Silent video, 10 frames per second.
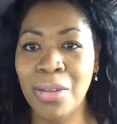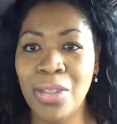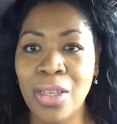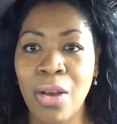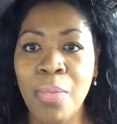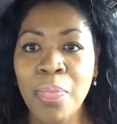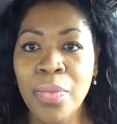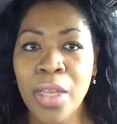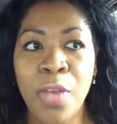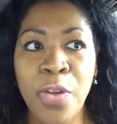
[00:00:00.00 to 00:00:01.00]
And so
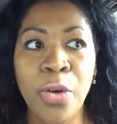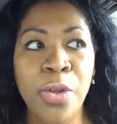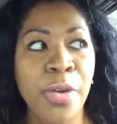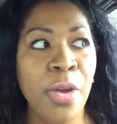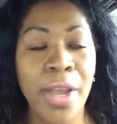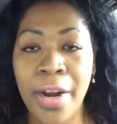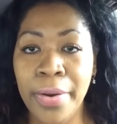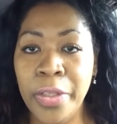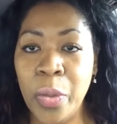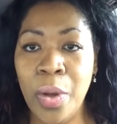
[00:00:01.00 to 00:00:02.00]
if you don't know your
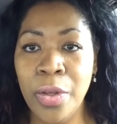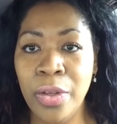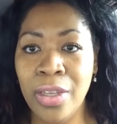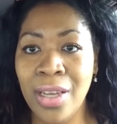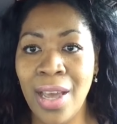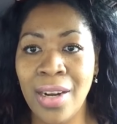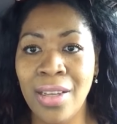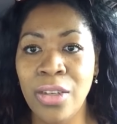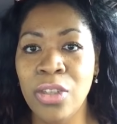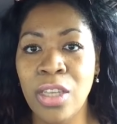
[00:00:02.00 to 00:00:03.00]
area too well, you can kind of
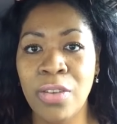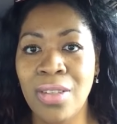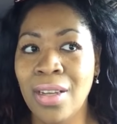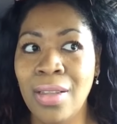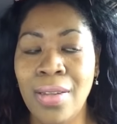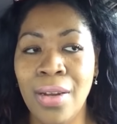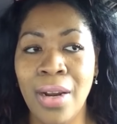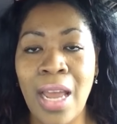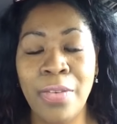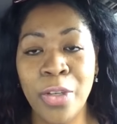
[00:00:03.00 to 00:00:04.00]
get yourself stuck in there
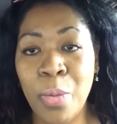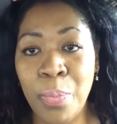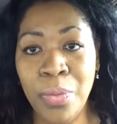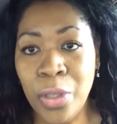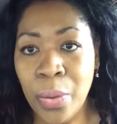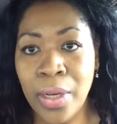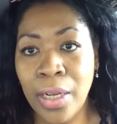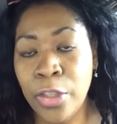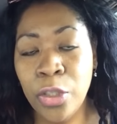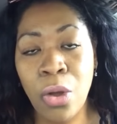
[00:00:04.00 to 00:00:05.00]
and have to go do it
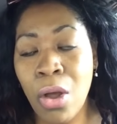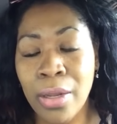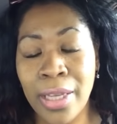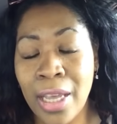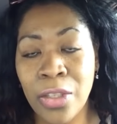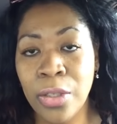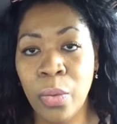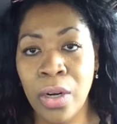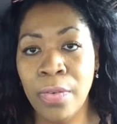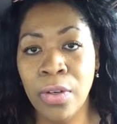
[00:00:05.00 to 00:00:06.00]
unless you call and cancel it or
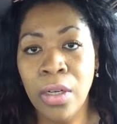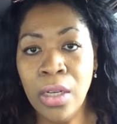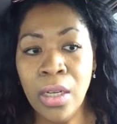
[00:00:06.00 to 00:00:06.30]
whatever.